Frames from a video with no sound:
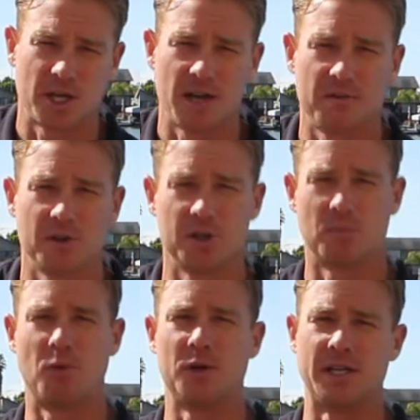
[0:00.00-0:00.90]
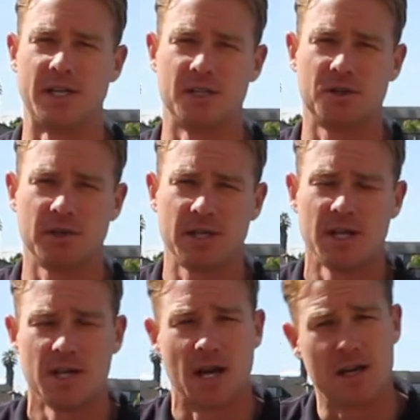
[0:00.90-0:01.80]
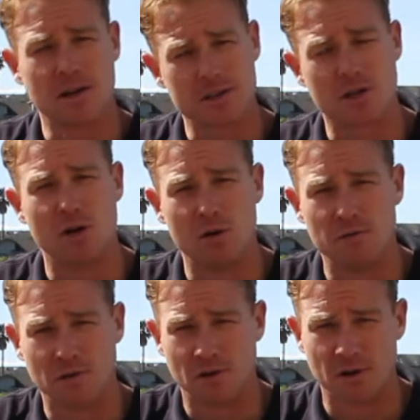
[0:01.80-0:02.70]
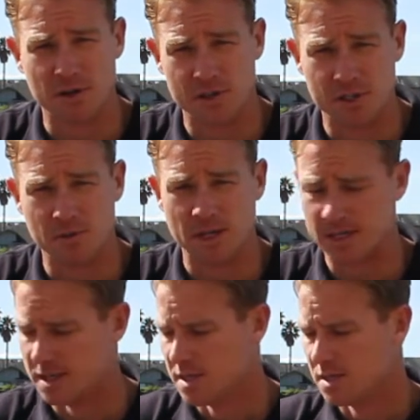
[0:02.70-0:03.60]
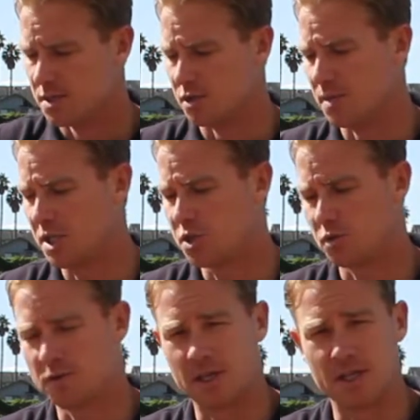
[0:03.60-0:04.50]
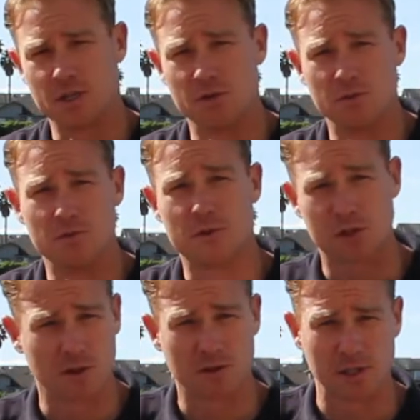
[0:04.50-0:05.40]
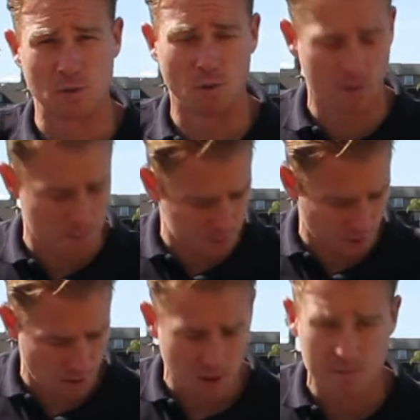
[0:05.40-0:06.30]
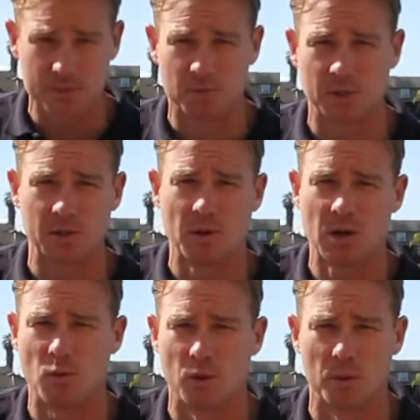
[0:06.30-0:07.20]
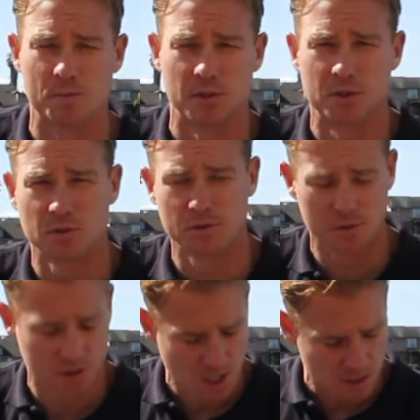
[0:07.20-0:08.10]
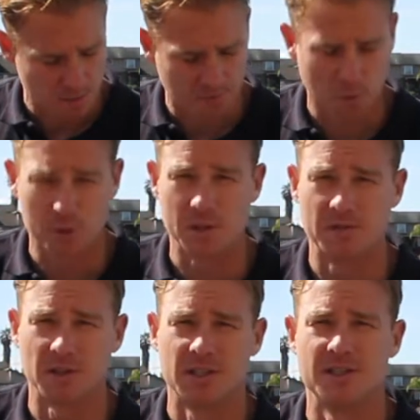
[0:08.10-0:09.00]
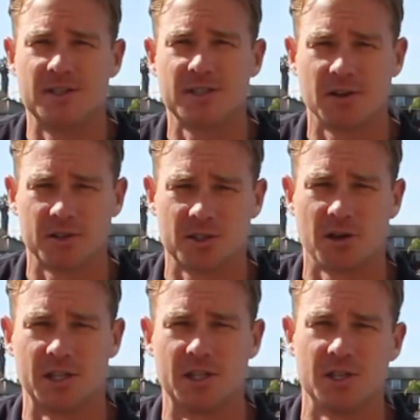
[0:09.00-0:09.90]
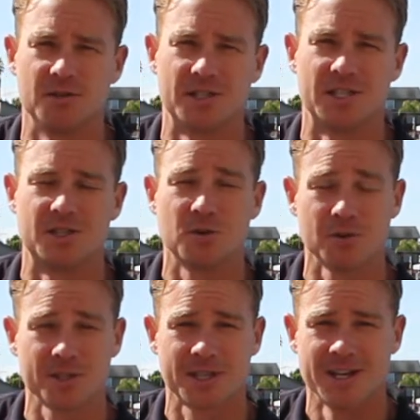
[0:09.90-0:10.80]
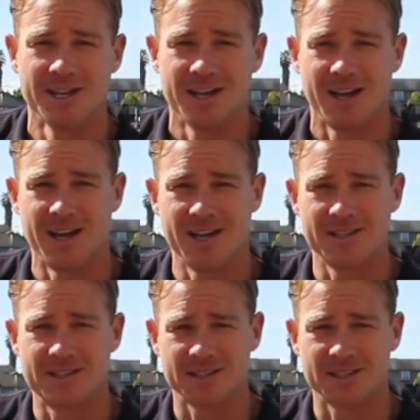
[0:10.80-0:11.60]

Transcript: effort you're putting into it and not to overdo it. So make sure that you certainly warm up your arms really well, warm up your shoulders before you even consider starting to use these tools, and